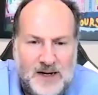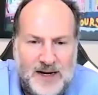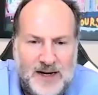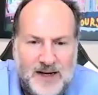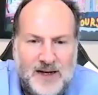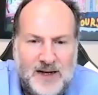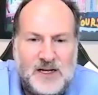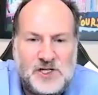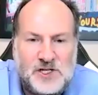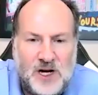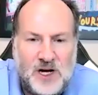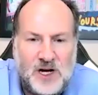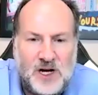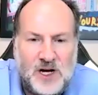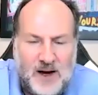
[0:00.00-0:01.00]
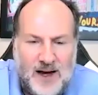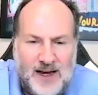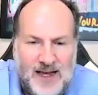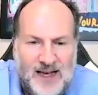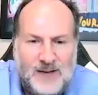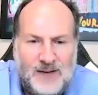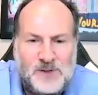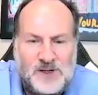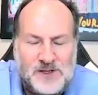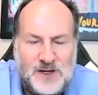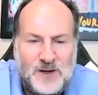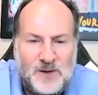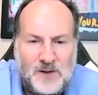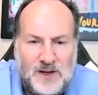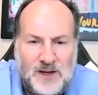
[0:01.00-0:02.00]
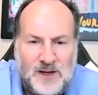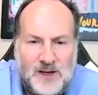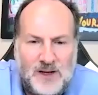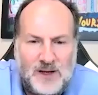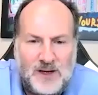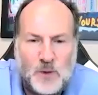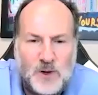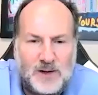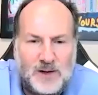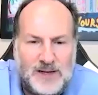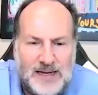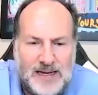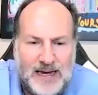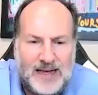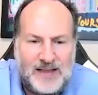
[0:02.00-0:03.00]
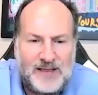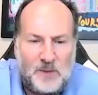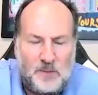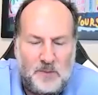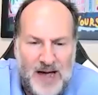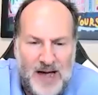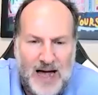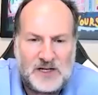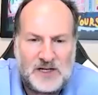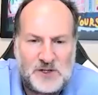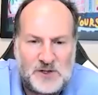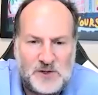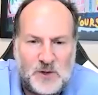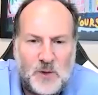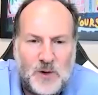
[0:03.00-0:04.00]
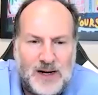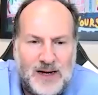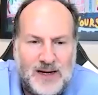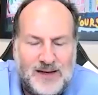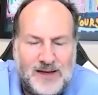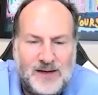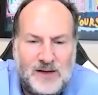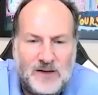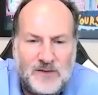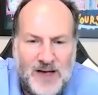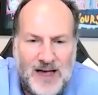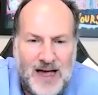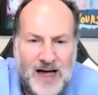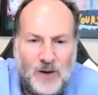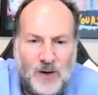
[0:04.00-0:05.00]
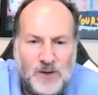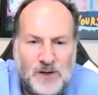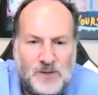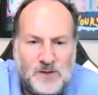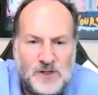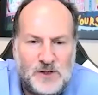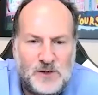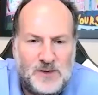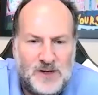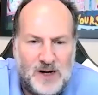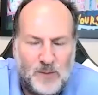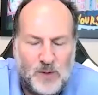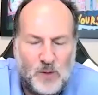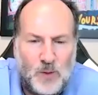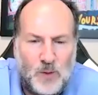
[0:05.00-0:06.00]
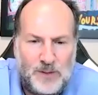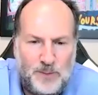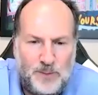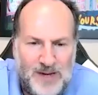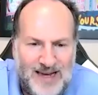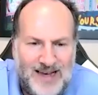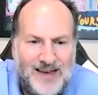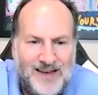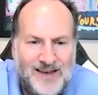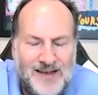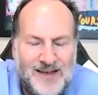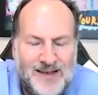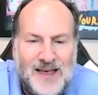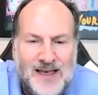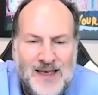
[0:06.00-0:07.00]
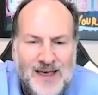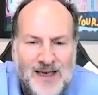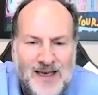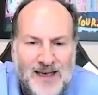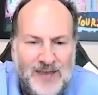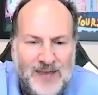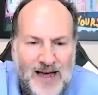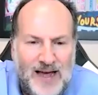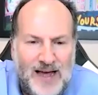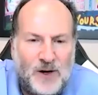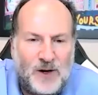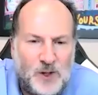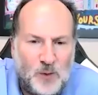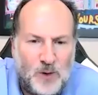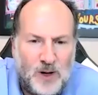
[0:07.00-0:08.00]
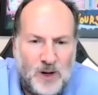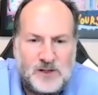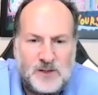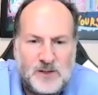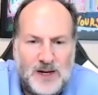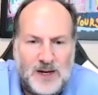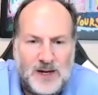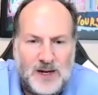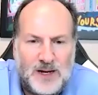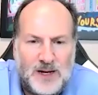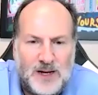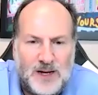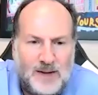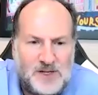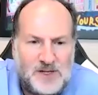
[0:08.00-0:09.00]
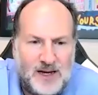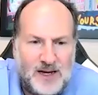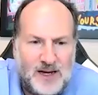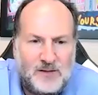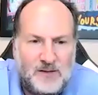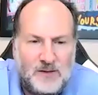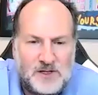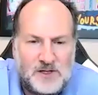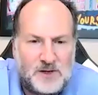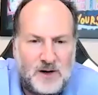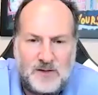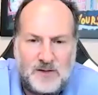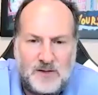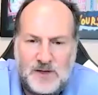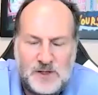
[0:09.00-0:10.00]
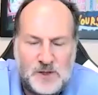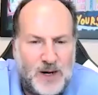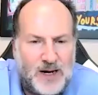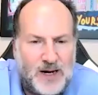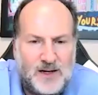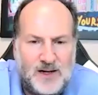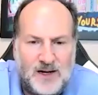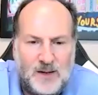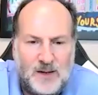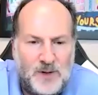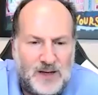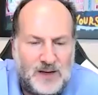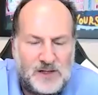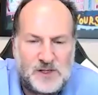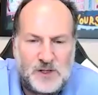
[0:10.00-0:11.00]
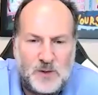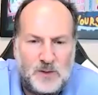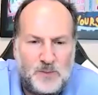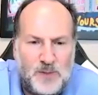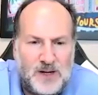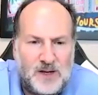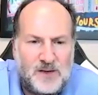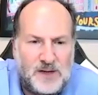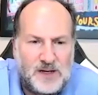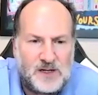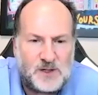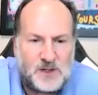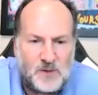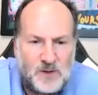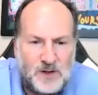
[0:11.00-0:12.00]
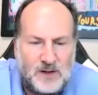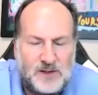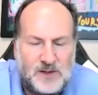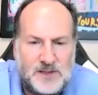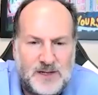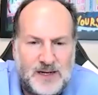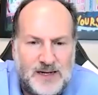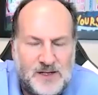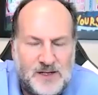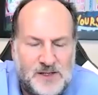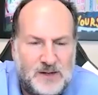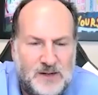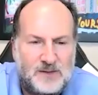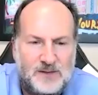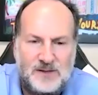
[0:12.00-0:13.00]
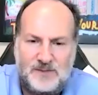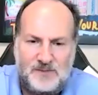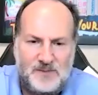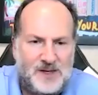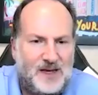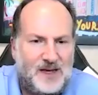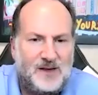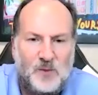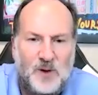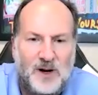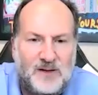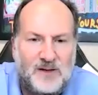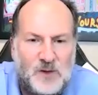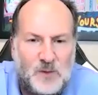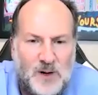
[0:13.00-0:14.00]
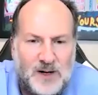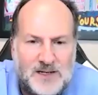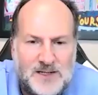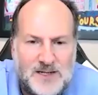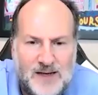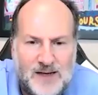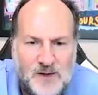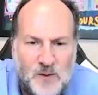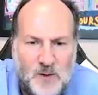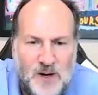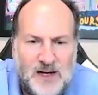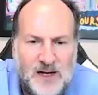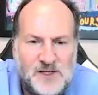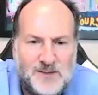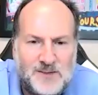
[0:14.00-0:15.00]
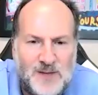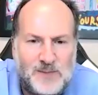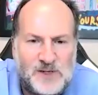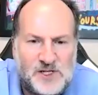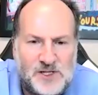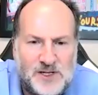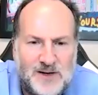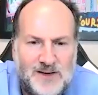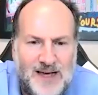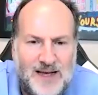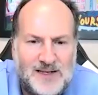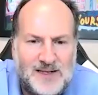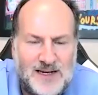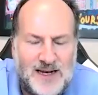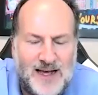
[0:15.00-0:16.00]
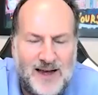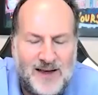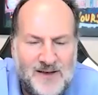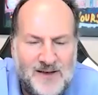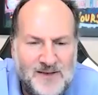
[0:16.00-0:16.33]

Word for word: on any show or any episode is really get the backstory of how you two, number one, met, and then how you ultimately came together to start this great company that's doing big things in real estate. So either one of you want to take the reins and maybe share that today?